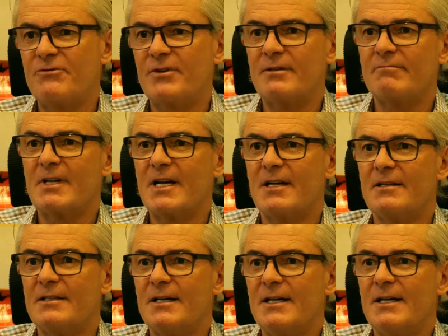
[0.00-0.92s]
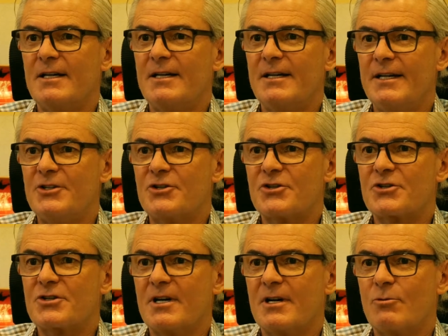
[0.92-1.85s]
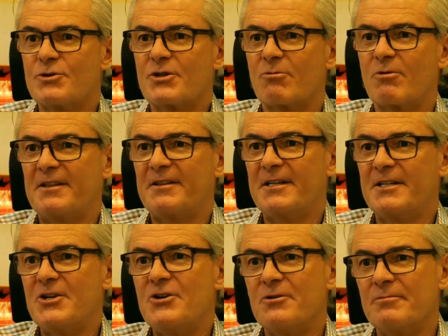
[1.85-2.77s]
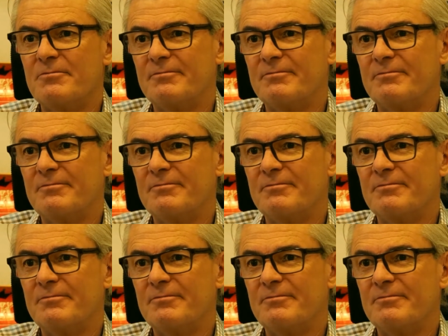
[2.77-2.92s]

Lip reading: and it just was the right thing to do.